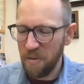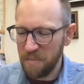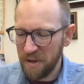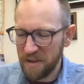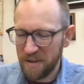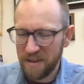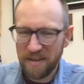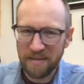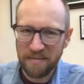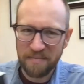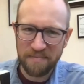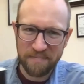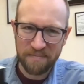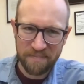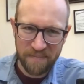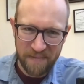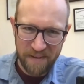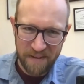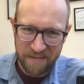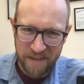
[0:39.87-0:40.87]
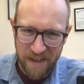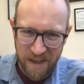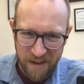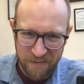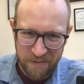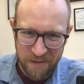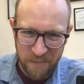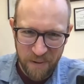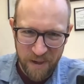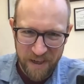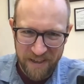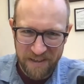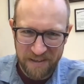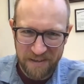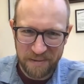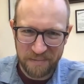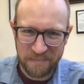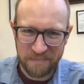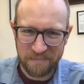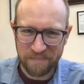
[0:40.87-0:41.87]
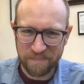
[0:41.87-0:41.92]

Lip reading: book, After Whiteness,